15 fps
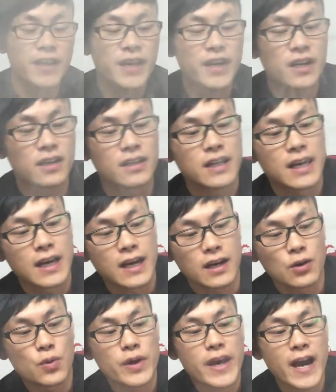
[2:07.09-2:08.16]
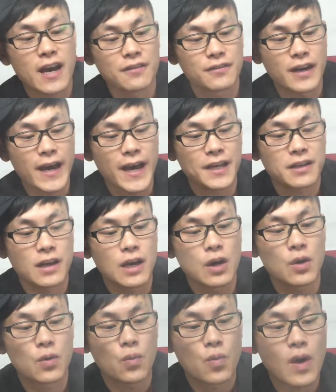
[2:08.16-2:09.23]
Here, we have added
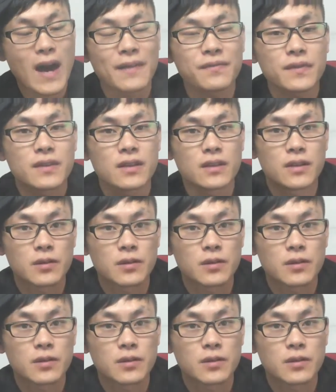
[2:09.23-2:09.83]
a uh, one